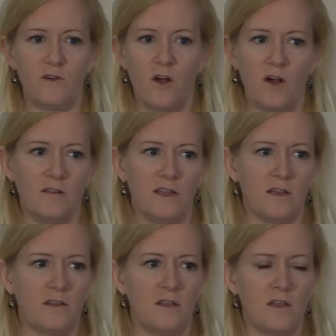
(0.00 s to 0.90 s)
heard. Like
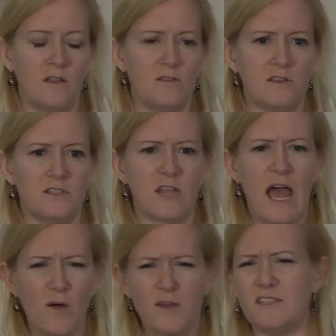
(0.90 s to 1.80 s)
this,
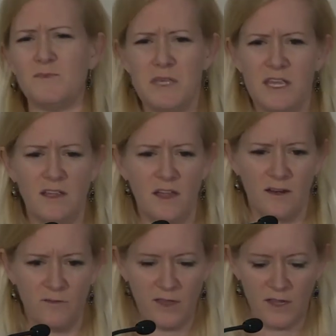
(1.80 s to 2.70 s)
how could this be, kind
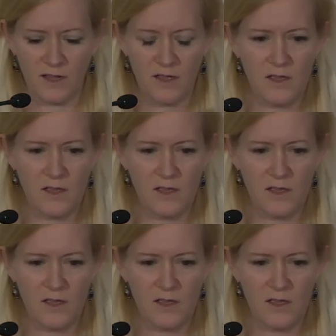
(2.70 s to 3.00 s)
of thing.